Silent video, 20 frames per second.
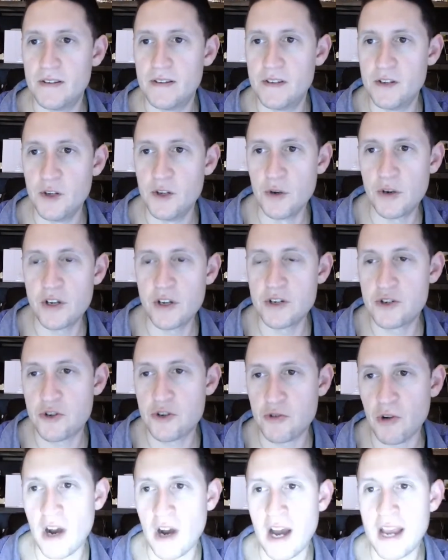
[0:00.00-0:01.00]
you could
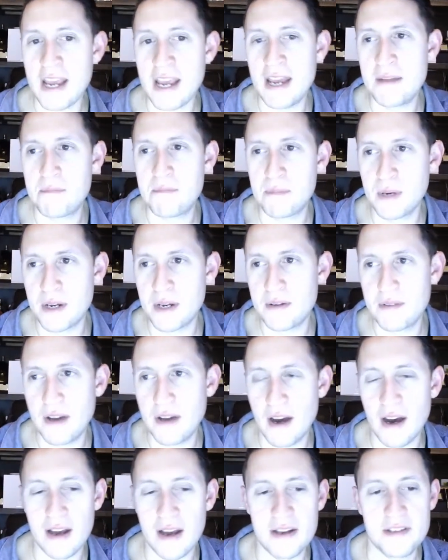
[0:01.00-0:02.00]
try it, but
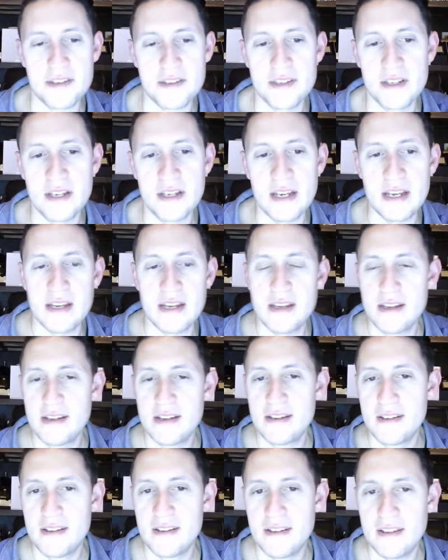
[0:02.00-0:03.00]
honestly,
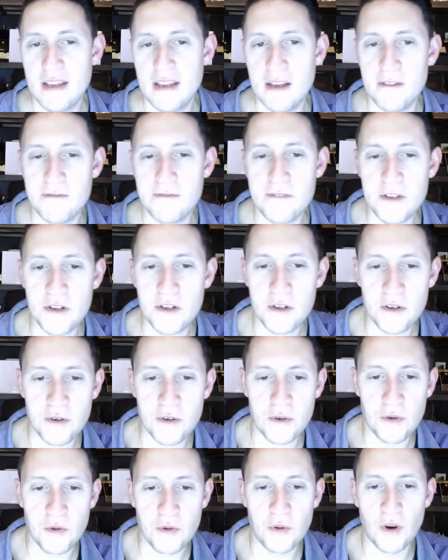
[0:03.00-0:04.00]
if
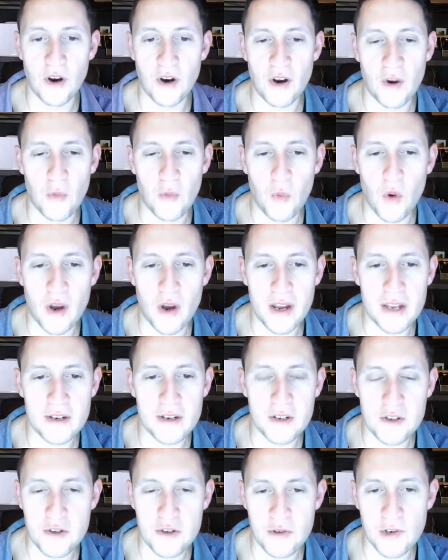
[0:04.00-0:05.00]
you are wanting
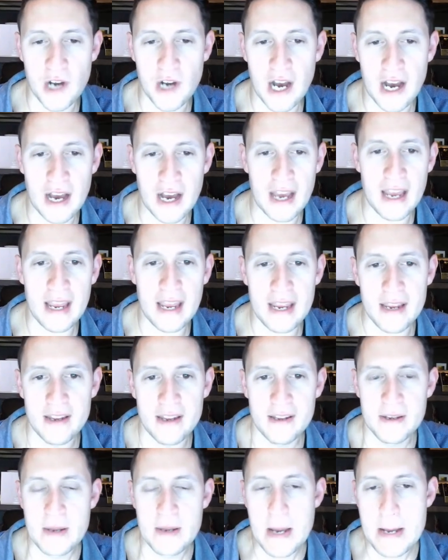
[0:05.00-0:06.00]
to try
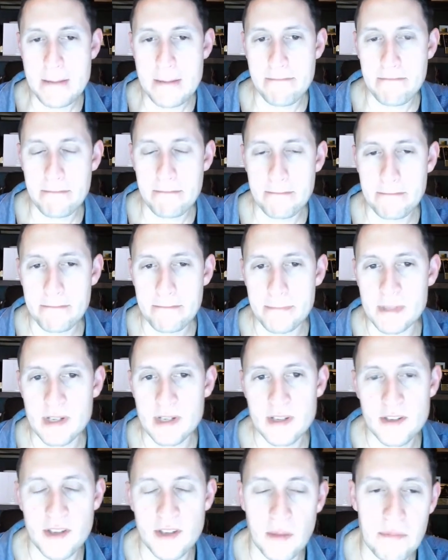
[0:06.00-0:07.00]

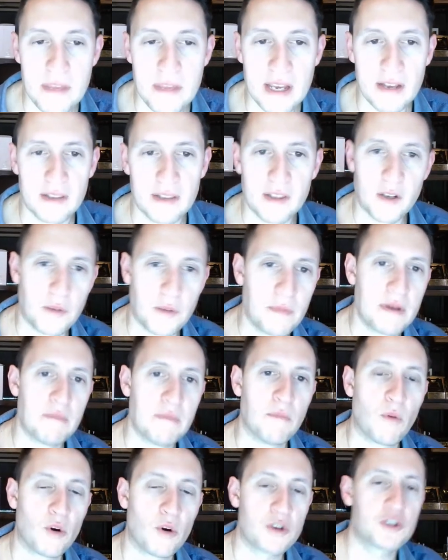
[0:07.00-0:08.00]
something a little bit
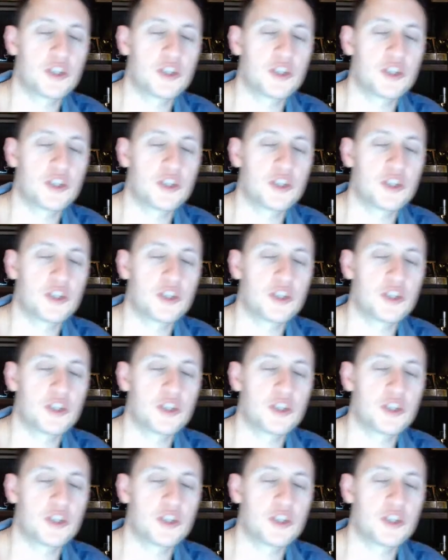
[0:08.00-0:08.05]
more